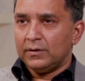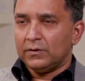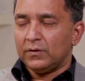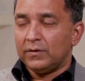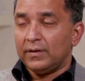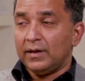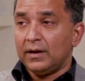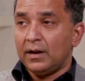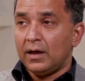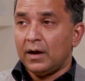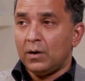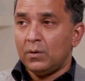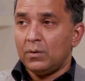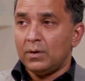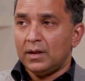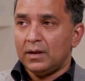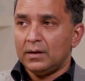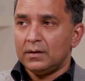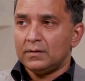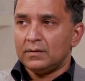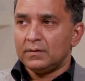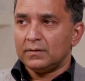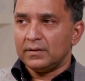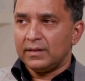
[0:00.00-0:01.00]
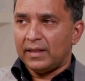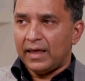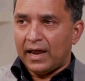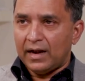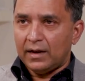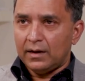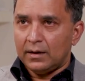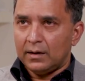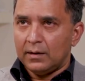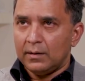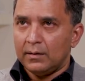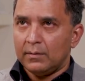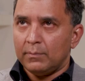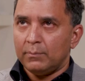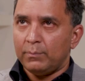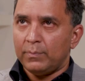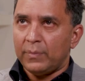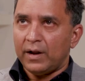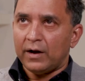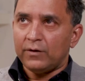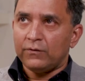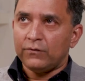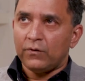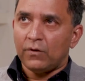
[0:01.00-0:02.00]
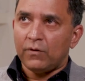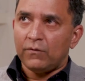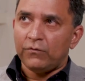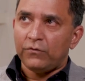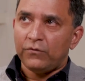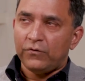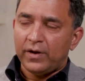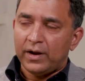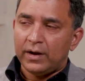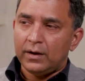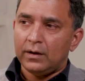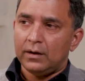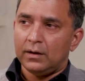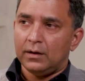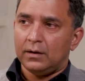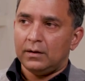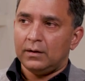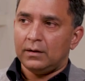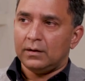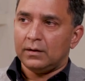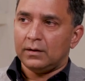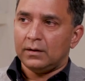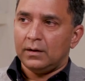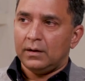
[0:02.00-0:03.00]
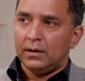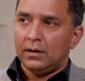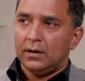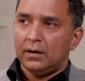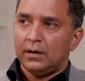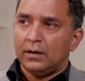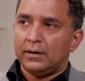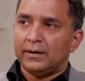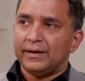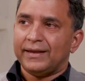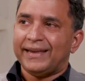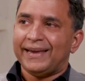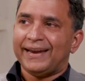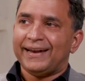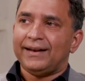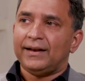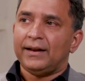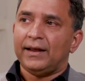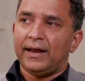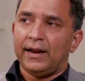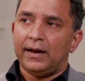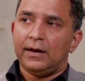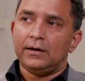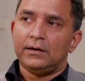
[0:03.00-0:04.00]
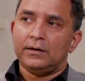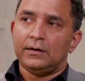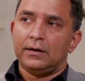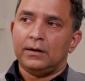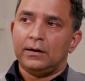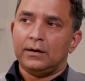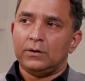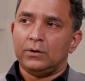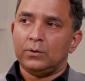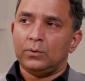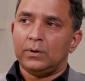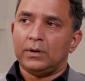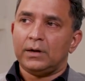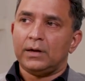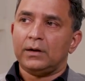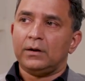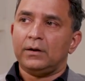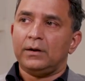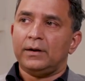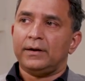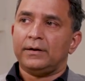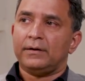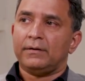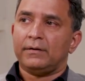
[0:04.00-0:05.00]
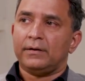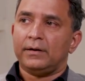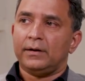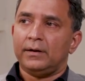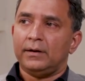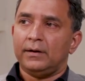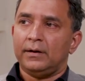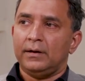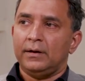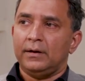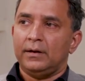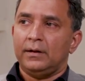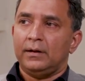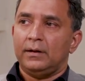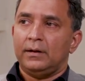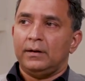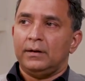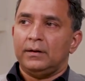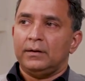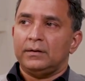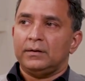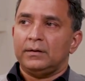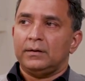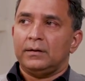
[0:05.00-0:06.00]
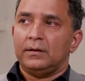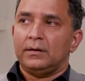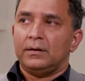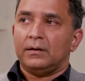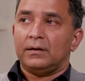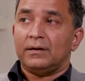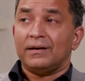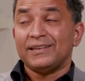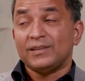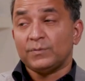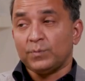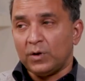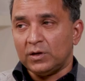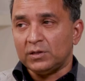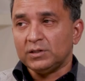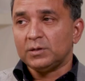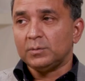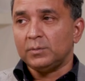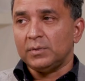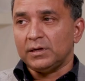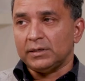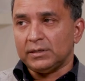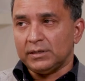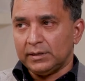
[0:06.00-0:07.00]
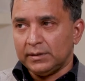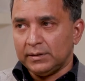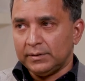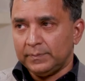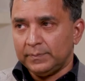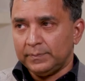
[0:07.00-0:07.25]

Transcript: So then how does that platform vendor get held to a regulatory responsibility?